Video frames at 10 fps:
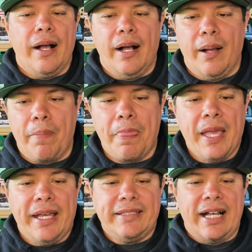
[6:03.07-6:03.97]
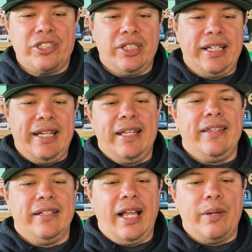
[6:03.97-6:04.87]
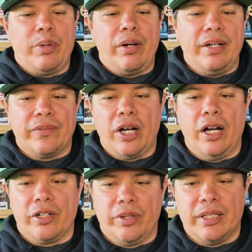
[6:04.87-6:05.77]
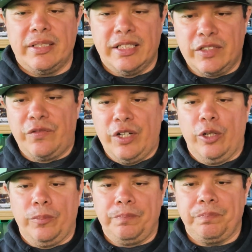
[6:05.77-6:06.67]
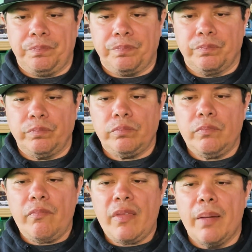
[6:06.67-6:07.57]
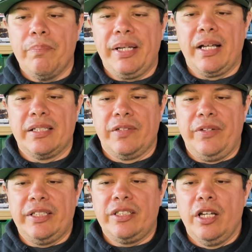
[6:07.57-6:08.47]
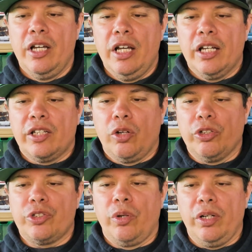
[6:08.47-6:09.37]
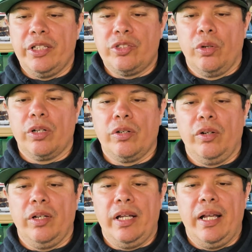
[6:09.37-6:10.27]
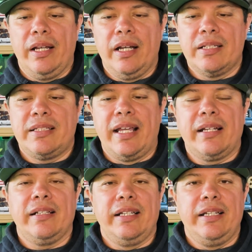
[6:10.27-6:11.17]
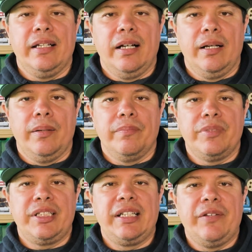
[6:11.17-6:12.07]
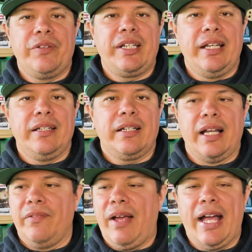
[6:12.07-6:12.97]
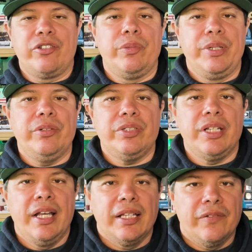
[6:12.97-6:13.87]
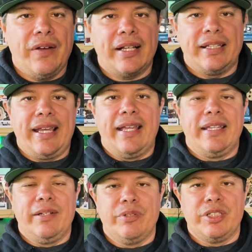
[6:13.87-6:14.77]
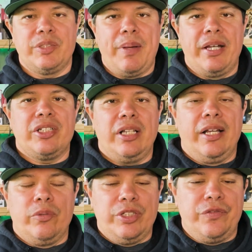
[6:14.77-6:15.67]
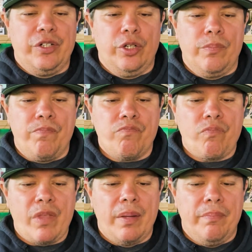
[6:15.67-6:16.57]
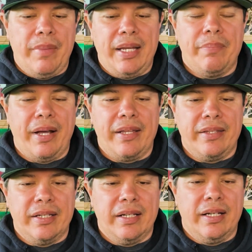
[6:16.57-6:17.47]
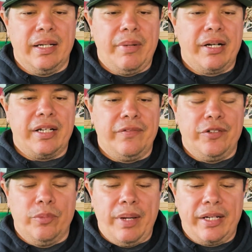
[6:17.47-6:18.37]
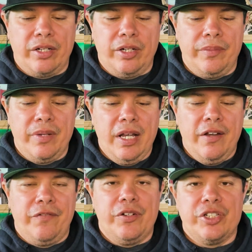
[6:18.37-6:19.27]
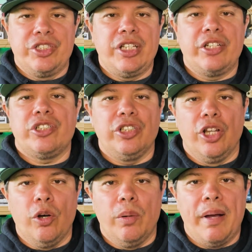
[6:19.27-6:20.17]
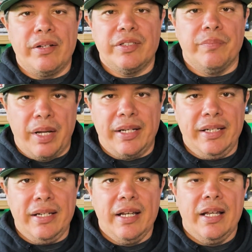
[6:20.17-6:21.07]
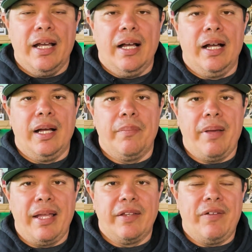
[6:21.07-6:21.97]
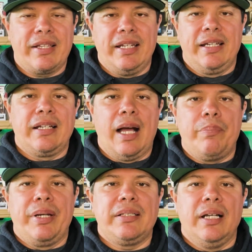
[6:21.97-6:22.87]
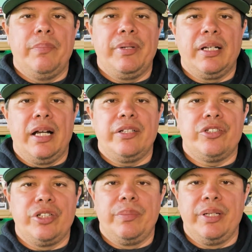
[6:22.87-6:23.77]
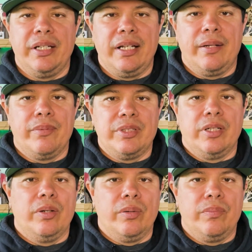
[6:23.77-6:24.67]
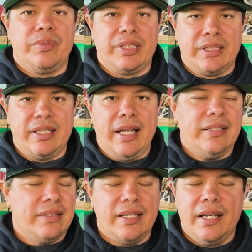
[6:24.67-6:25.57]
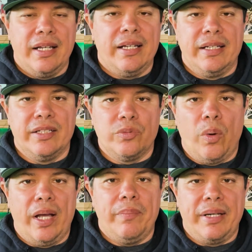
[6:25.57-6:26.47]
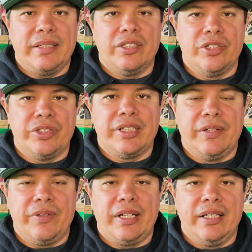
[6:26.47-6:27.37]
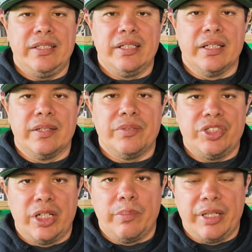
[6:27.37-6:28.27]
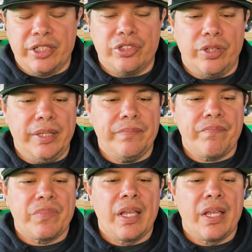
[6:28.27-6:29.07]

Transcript: It's actually in the Library of Congress, this film, because of its cultural, historical, and aesthetically significant kind of attributes. The fact, again, that it was a Spanish language film made by an American filmmaker for such low amounts of money, and the fact that it got picked up and got distributed and was a success is why it makes it so significant to cinema history.